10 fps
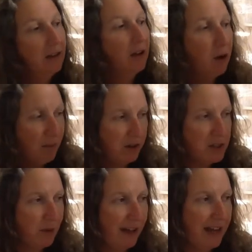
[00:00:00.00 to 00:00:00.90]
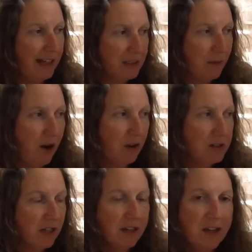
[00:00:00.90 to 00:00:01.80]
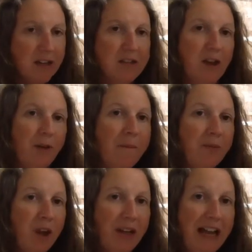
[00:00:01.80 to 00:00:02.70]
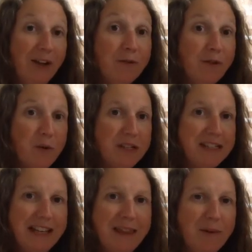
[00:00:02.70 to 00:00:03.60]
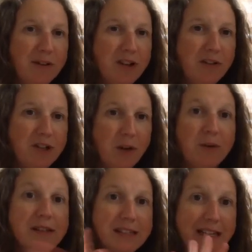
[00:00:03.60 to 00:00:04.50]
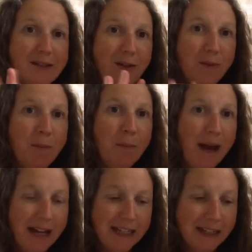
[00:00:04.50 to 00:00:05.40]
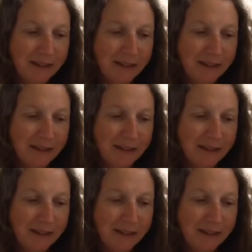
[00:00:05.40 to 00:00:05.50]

come on to our next part. So, okay, look forward to seeing them on Dojo. See you soon. Bye.